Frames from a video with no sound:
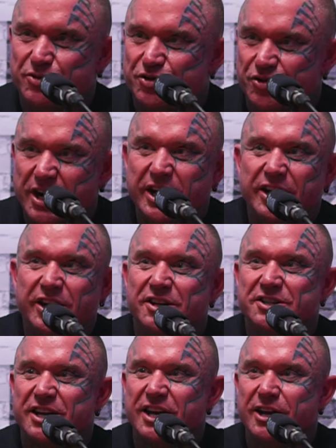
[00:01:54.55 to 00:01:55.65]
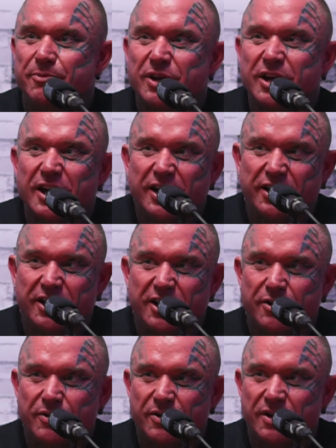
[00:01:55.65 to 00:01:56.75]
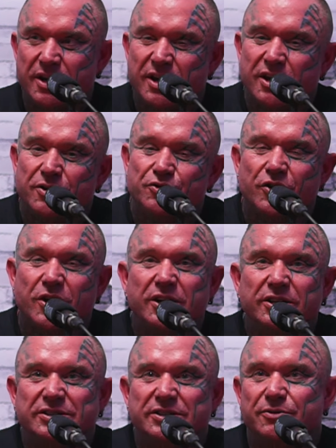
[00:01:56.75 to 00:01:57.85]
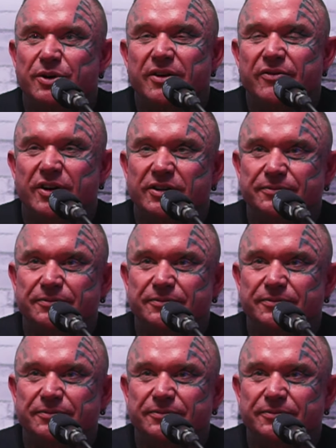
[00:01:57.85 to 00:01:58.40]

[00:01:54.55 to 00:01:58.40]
training the same, cardio, drugs, whatever.